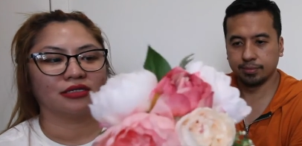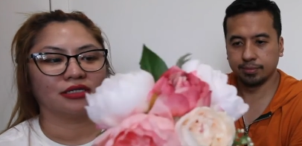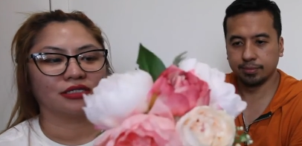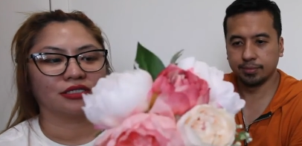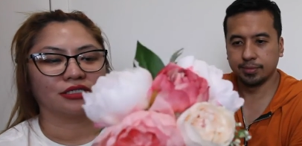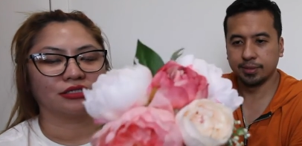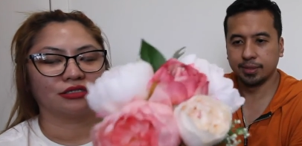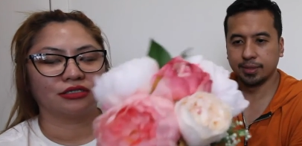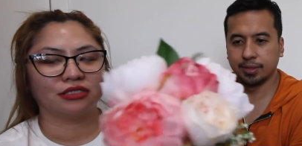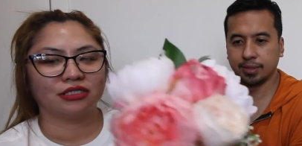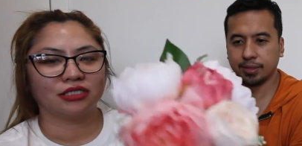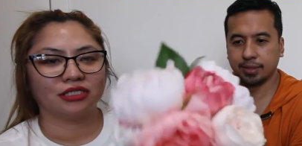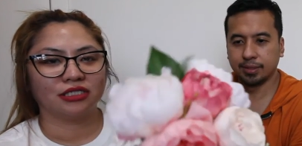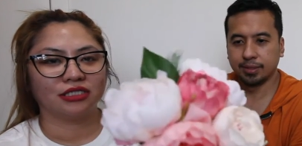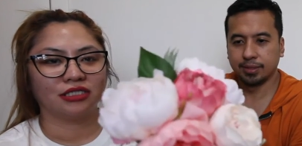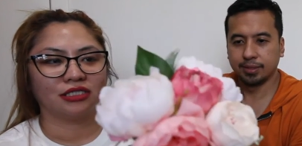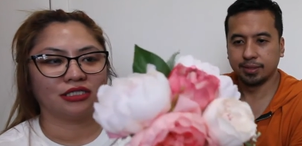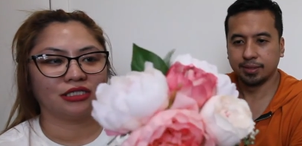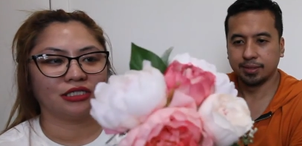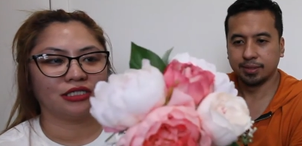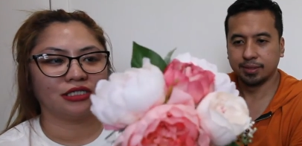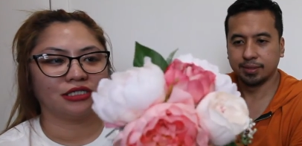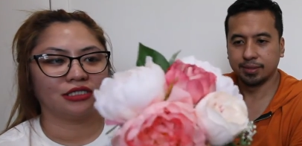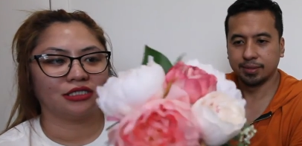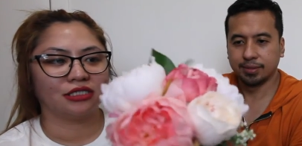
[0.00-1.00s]
Speaker 1: Yeah, so it's
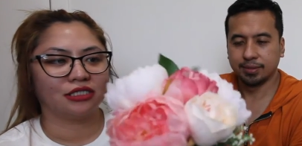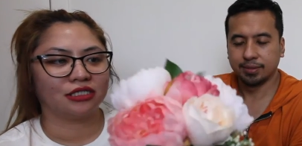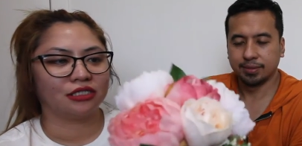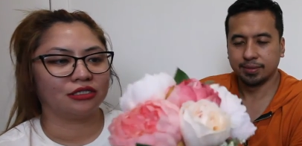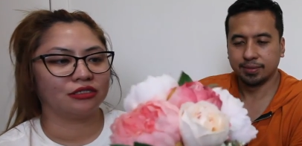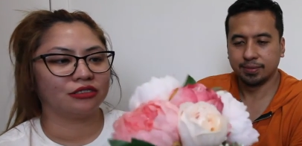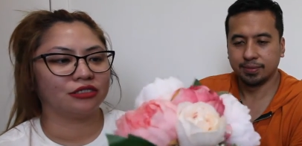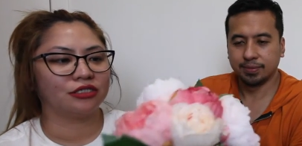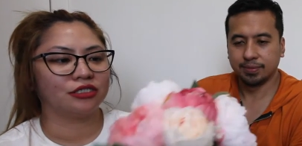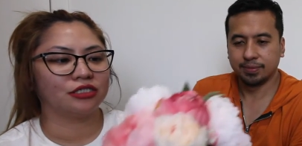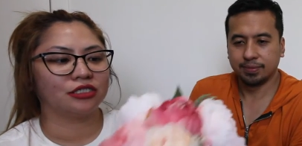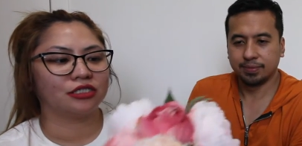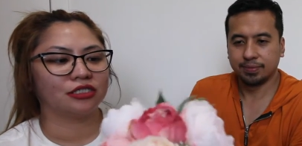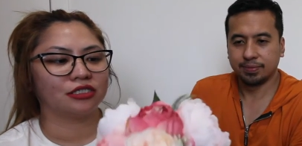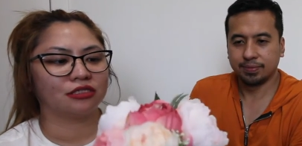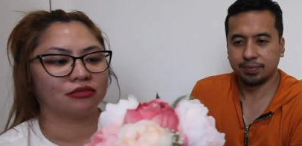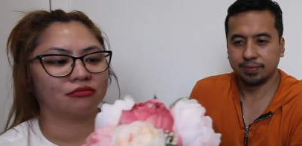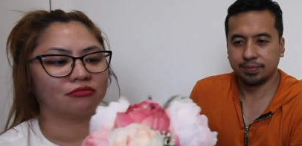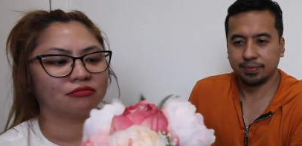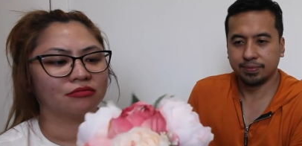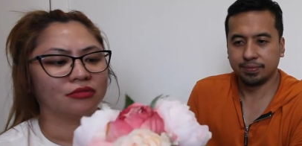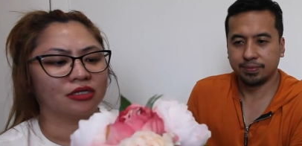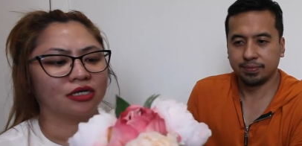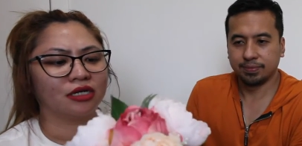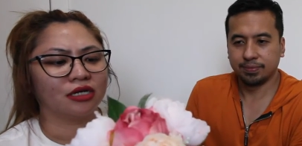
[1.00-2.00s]
just easy. You just
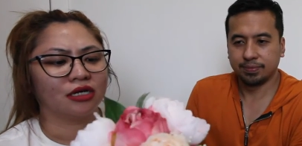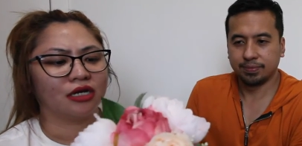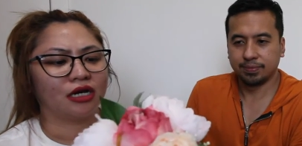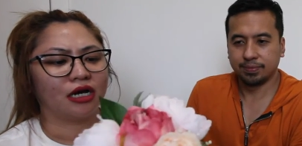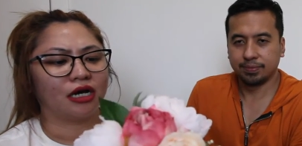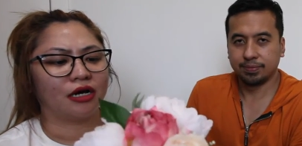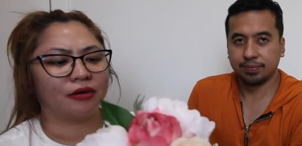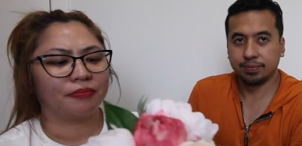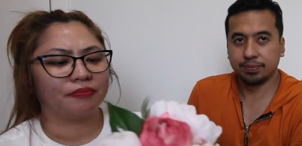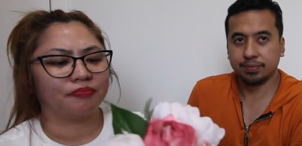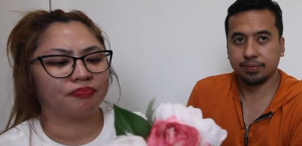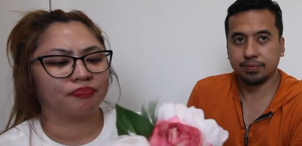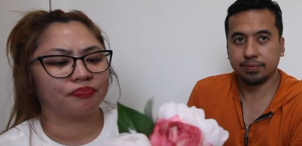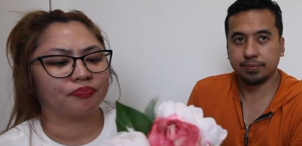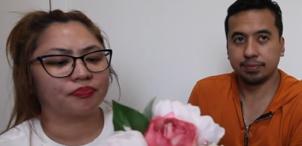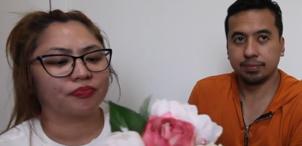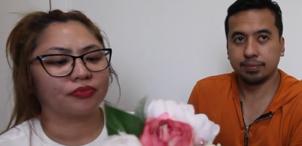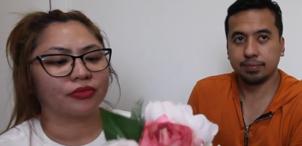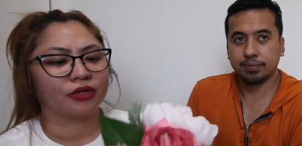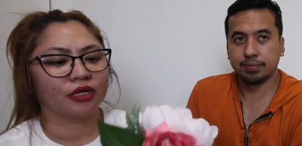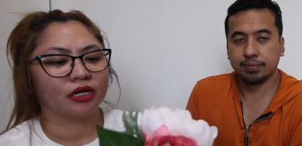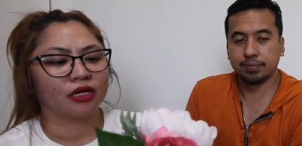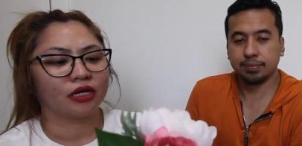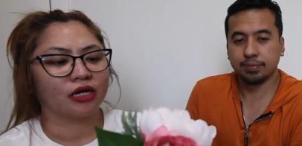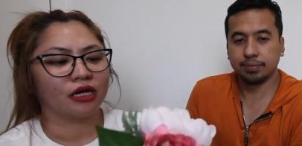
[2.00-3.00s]
um,
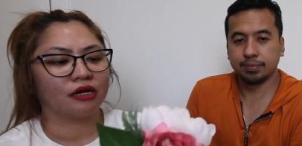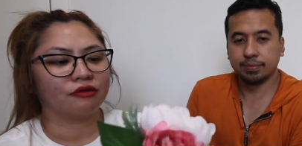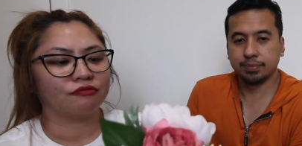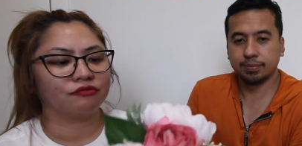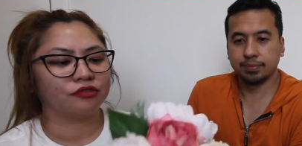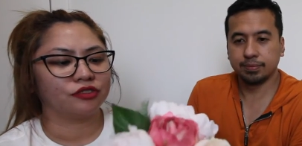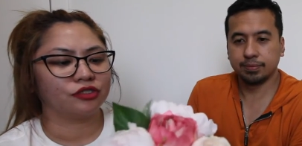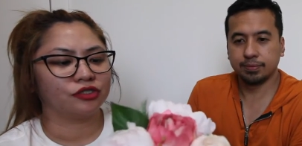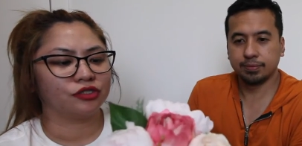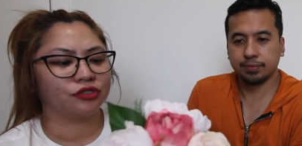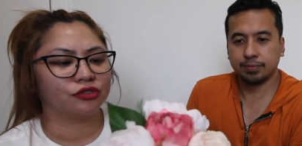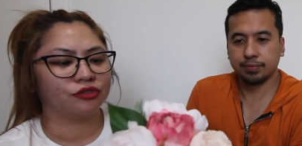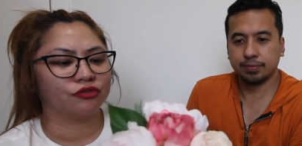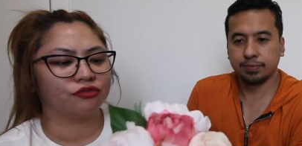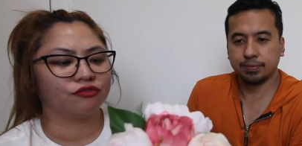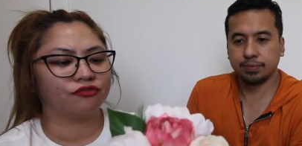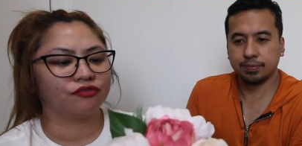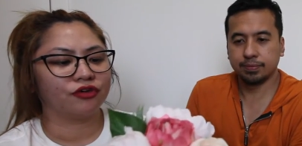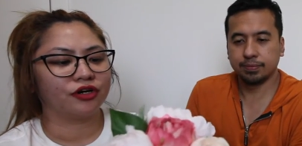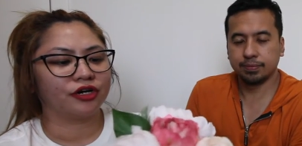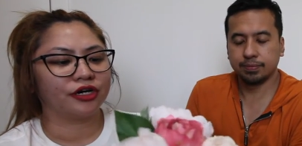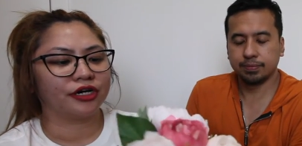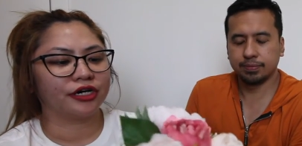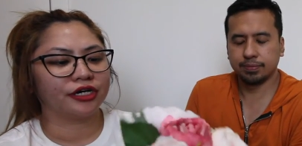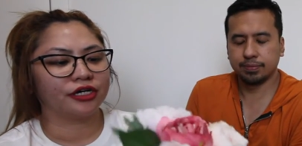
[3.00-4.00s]
have to
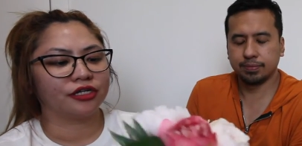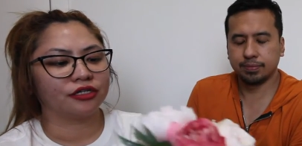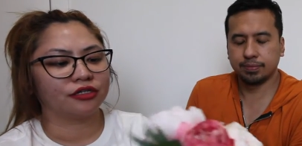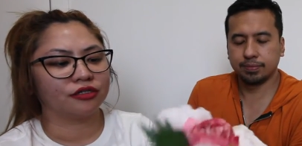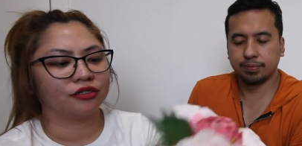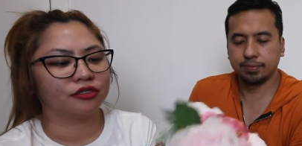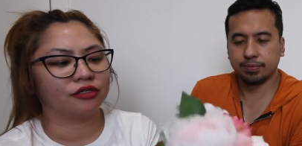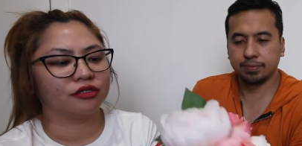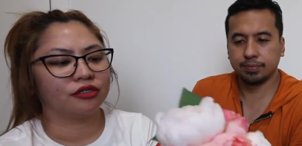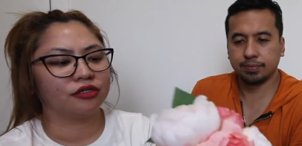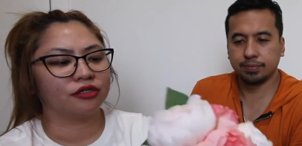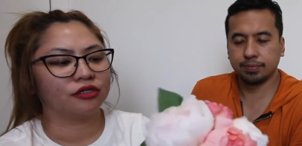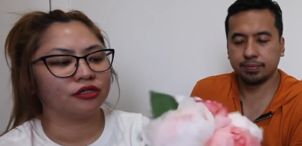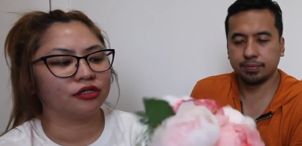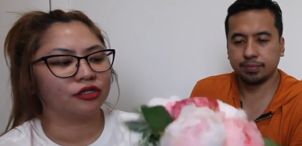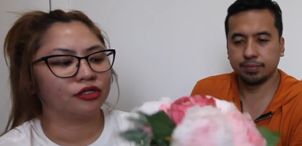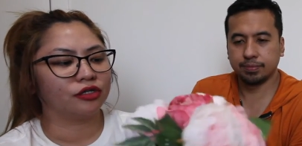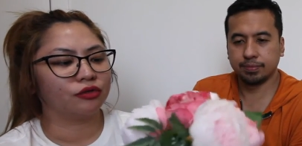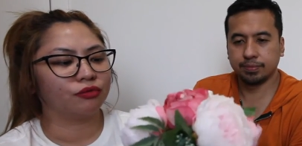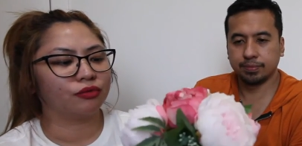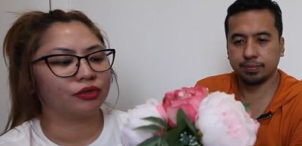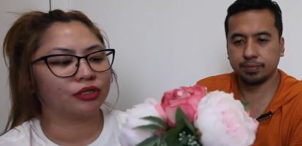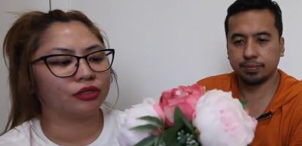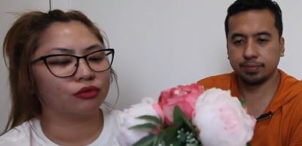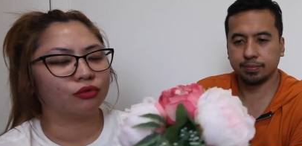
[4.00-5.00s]
find, you
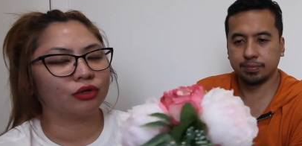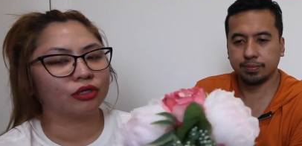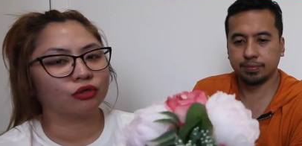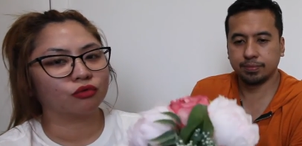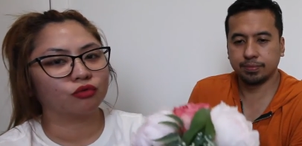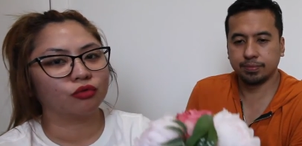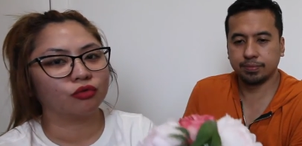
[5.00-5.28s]
know, what what